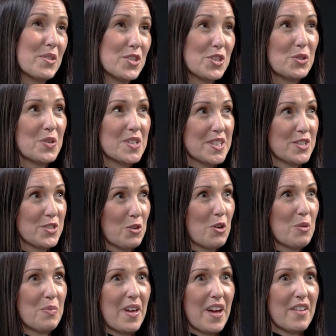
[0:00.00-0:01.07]
But you know, it's a
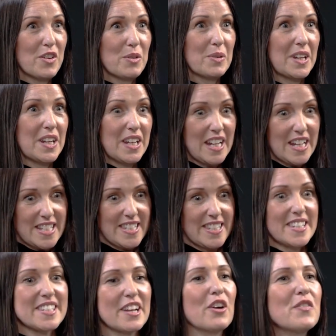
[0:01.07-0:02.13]
job that everybody
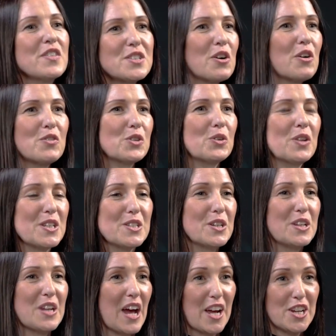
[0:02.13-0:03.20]
needs the service of, don't they?
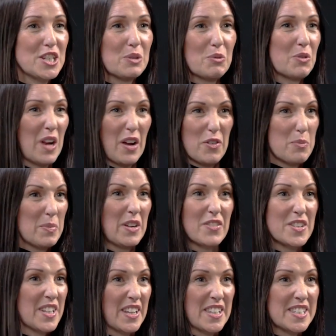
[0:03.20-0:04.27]
So you actually will never
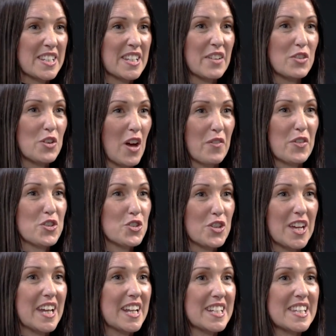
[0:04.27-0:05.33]
be redundant if you have a
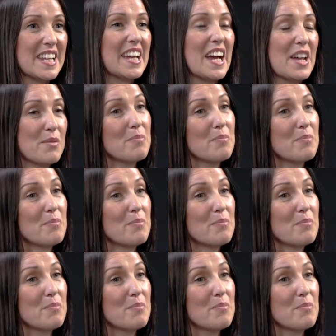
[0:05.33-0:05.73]
trade.